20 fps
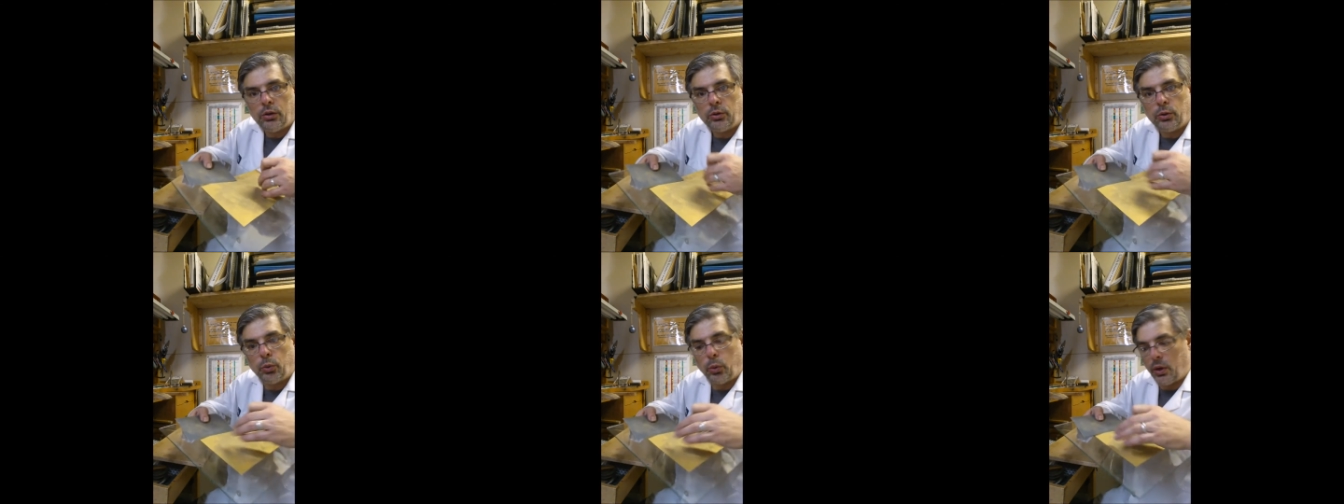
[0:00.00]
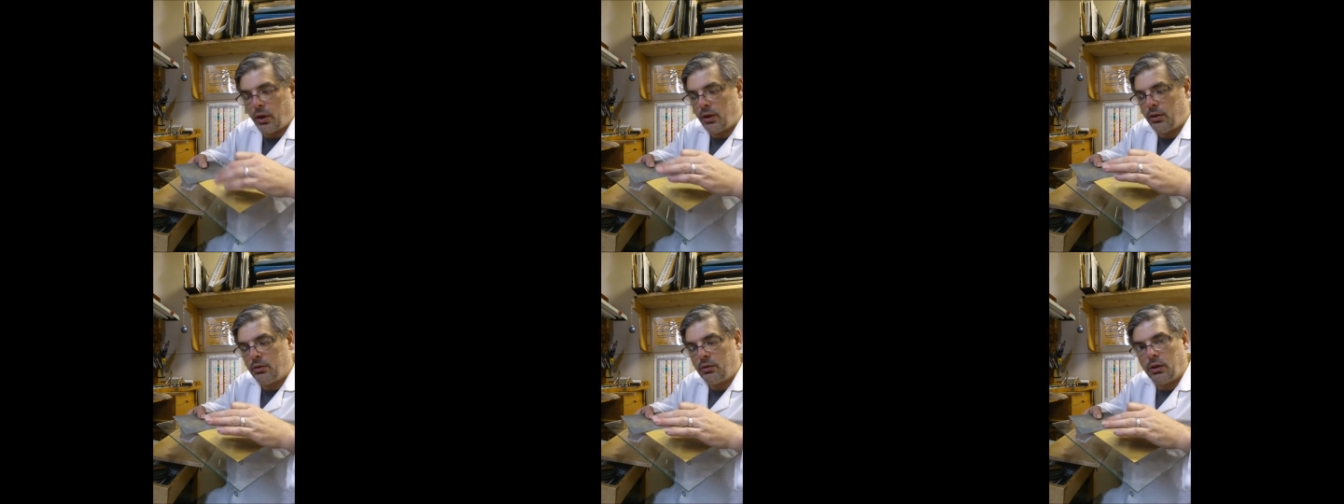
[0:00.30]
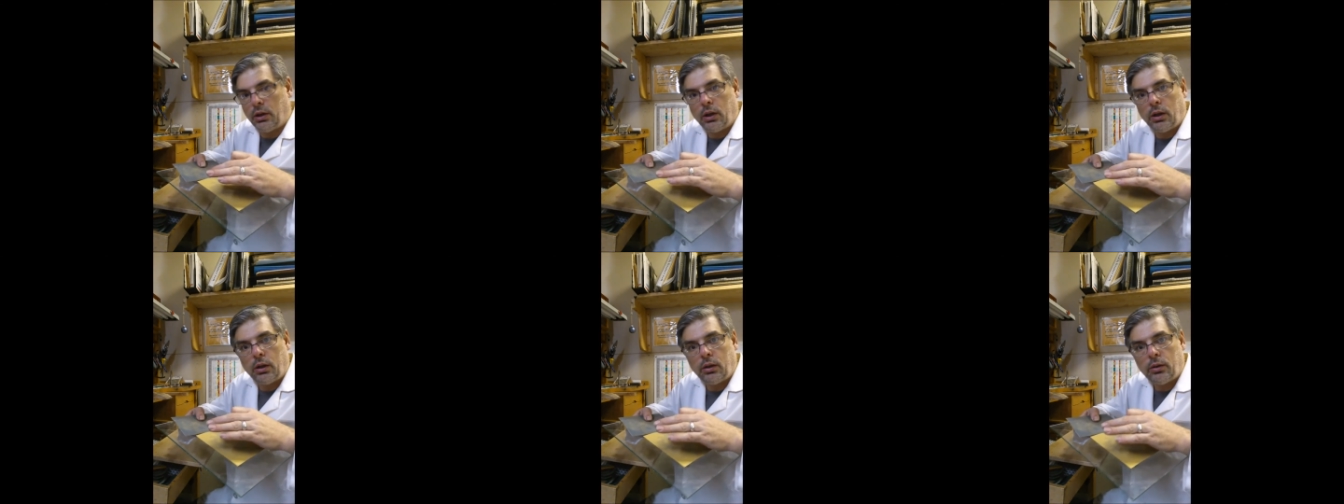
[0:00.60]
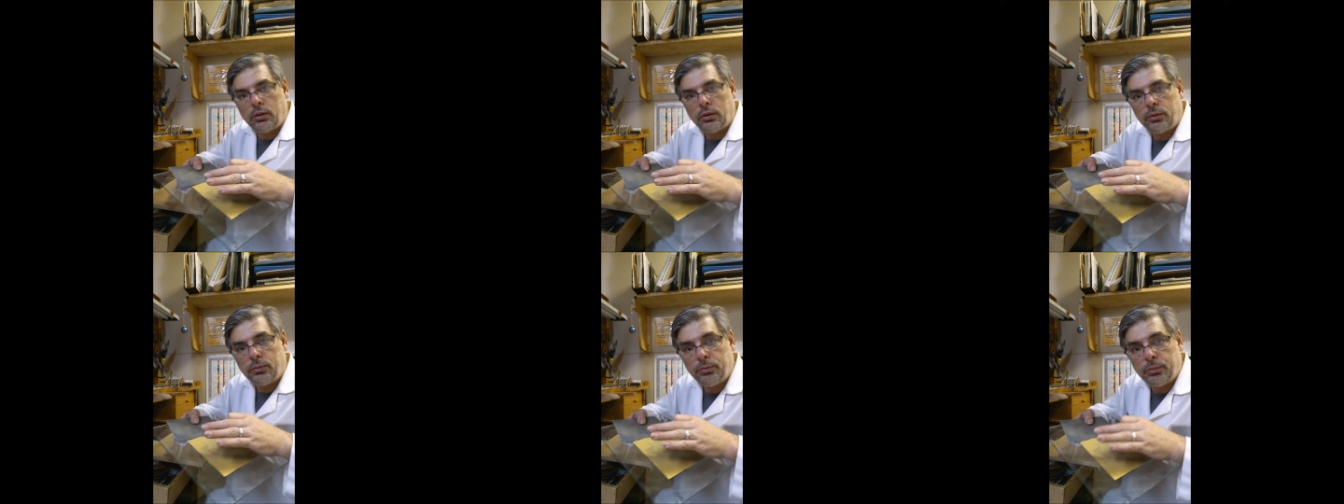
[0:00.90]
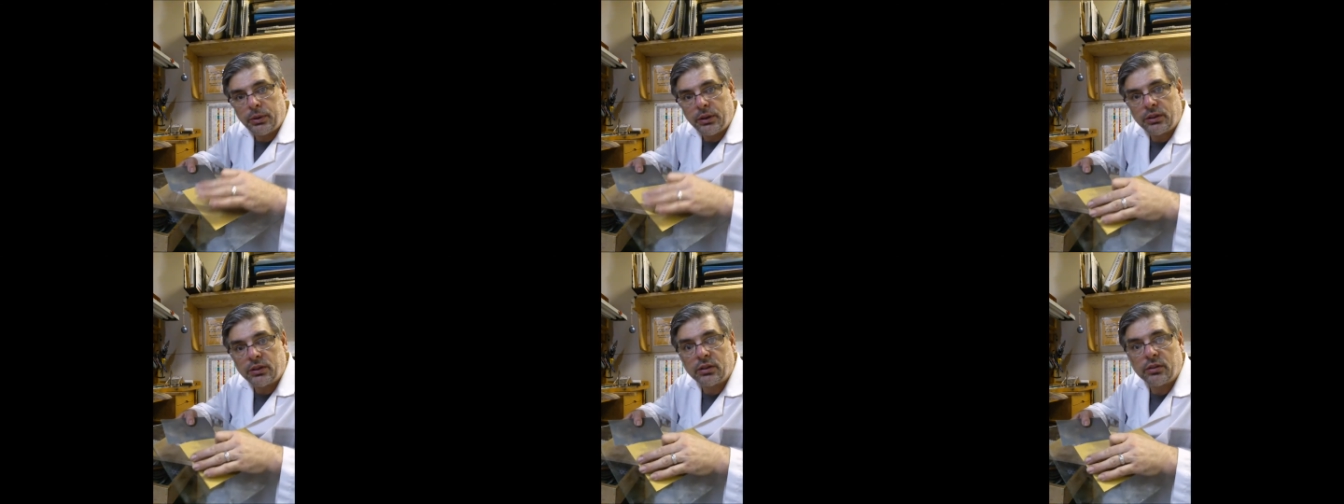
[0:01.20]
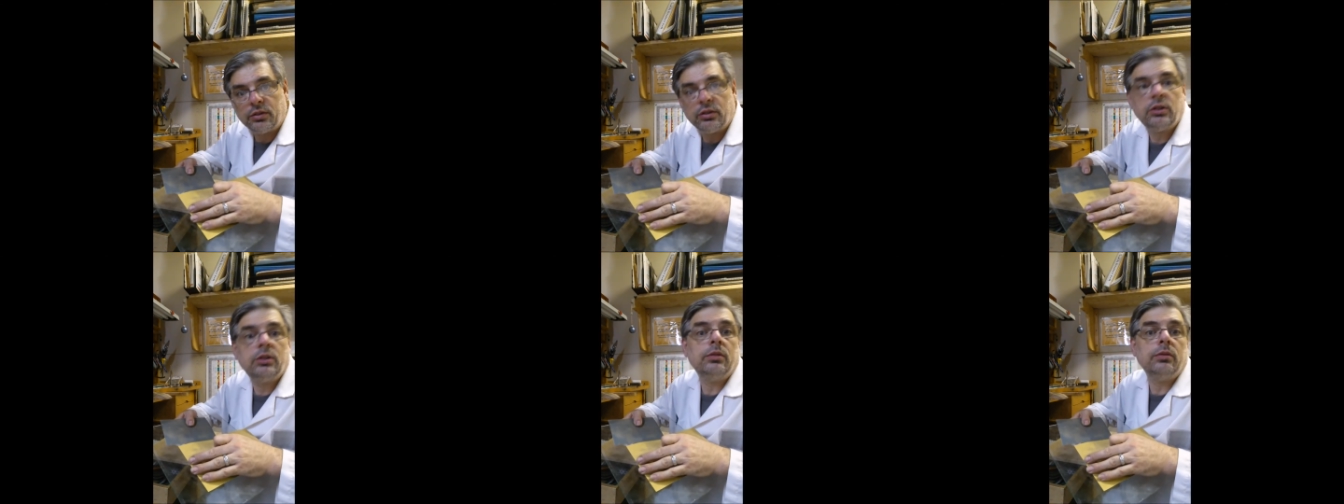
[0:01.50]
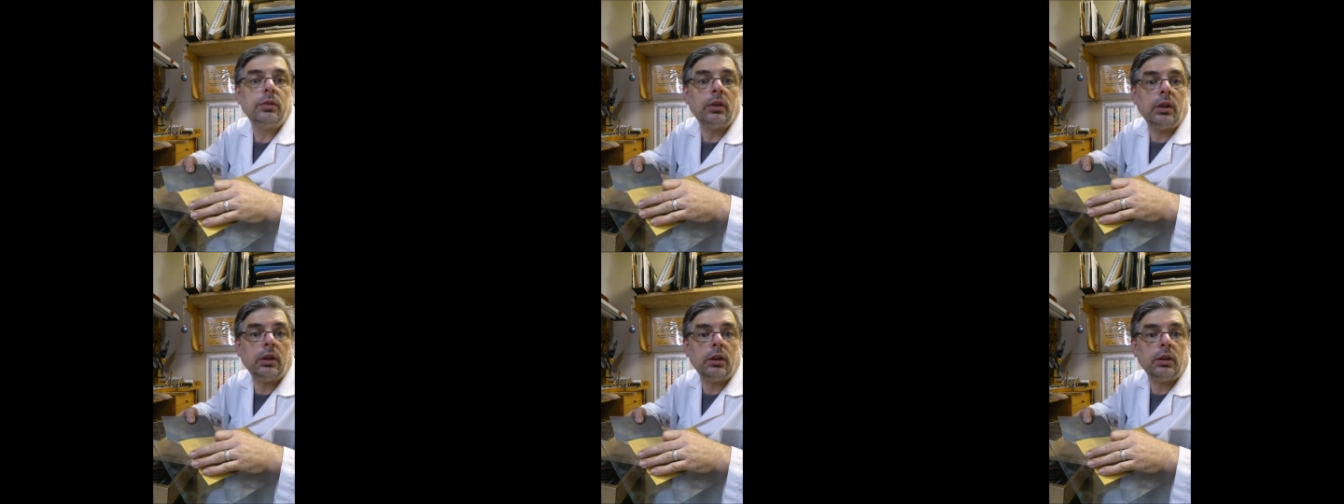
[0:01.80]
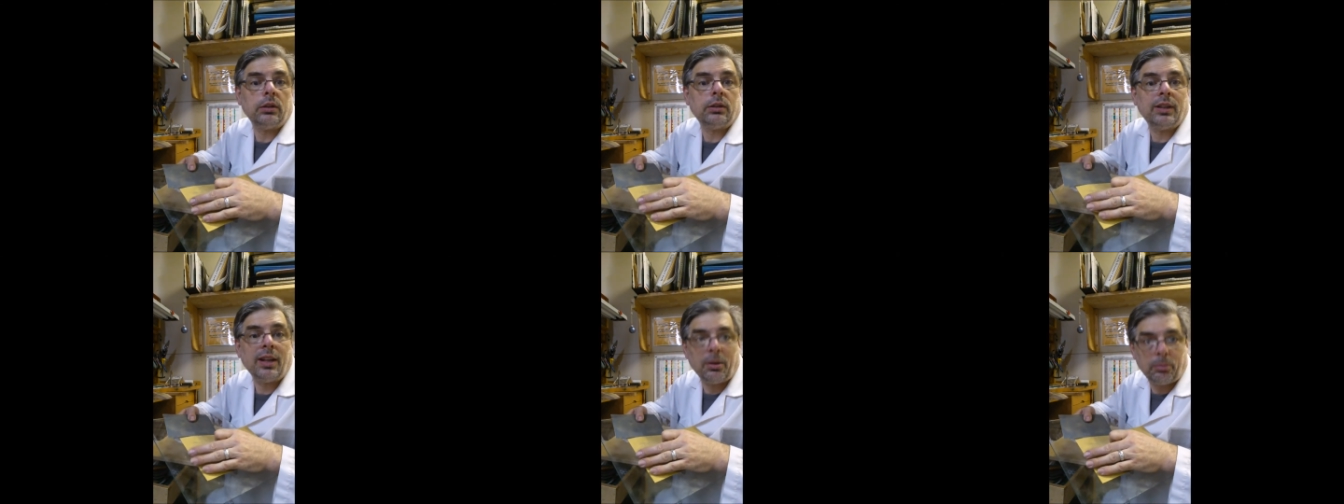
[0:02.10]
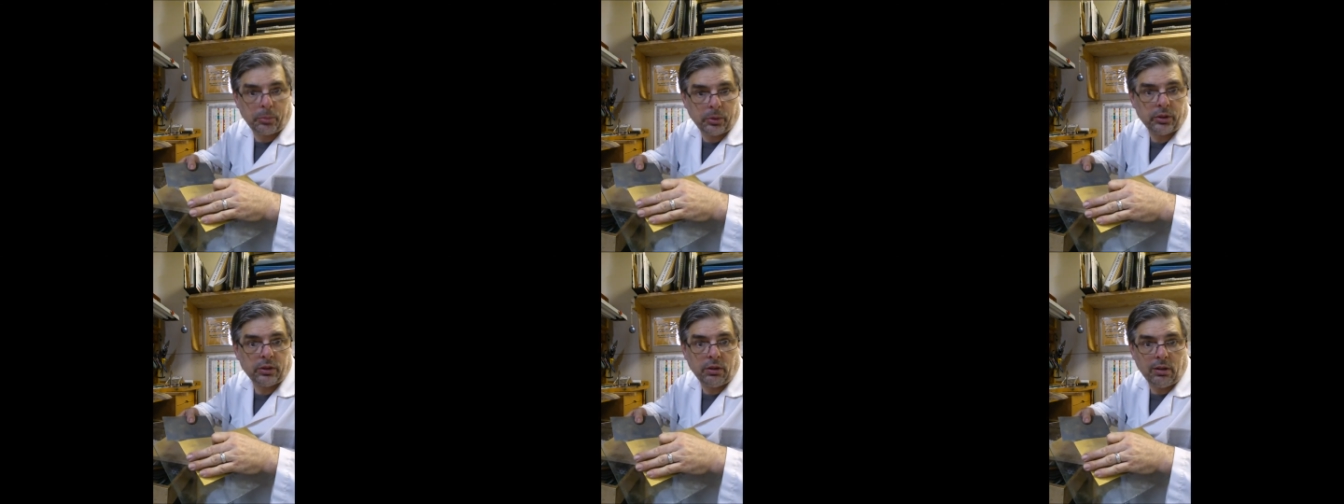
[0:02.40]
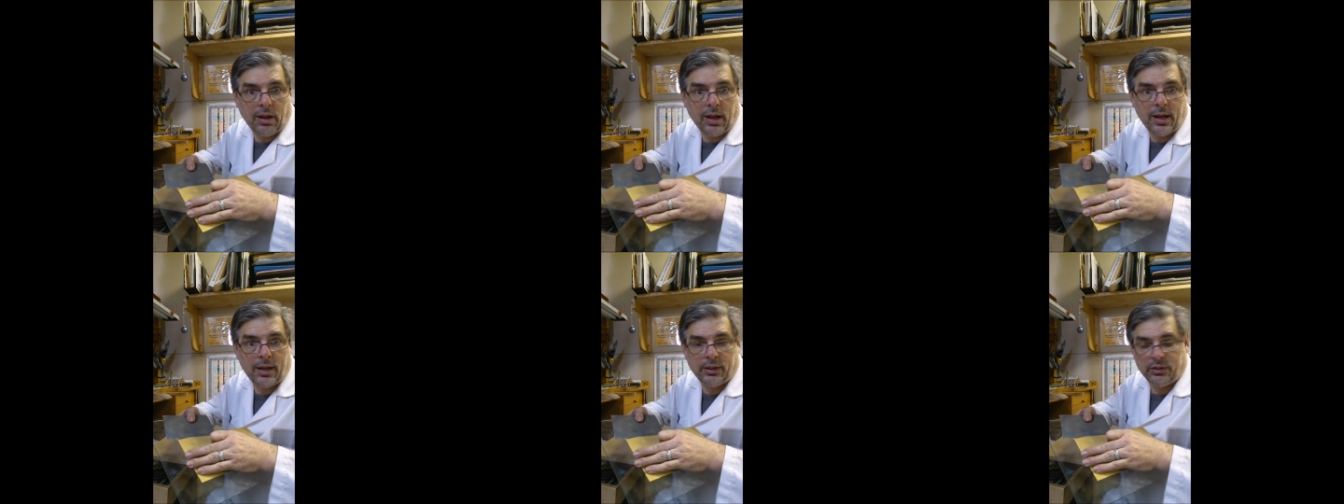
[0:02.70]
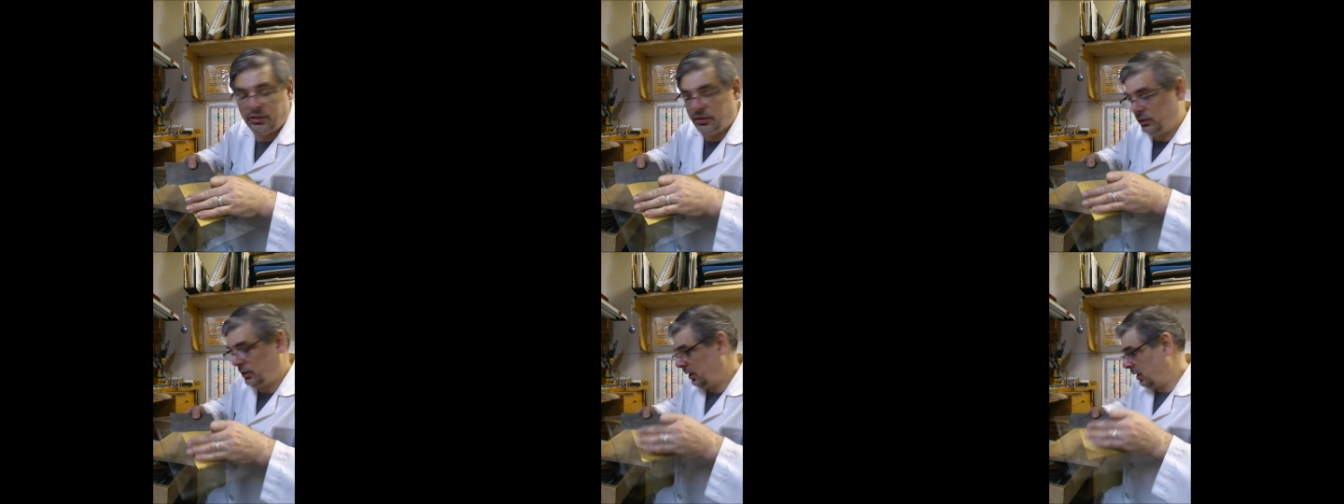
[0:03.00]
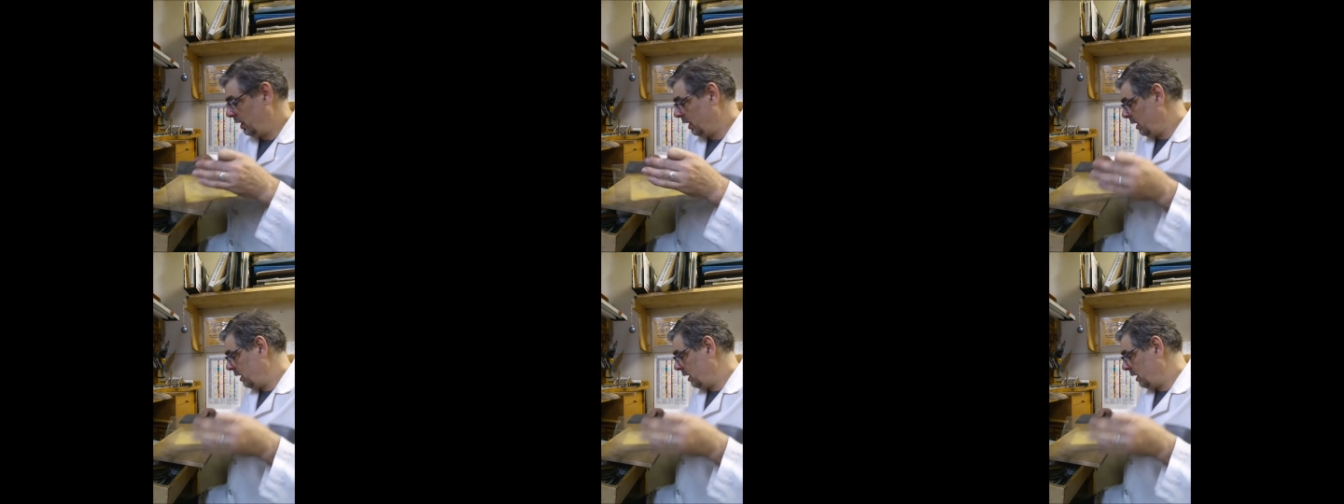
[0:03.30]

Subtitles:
You want a piece of tempered glass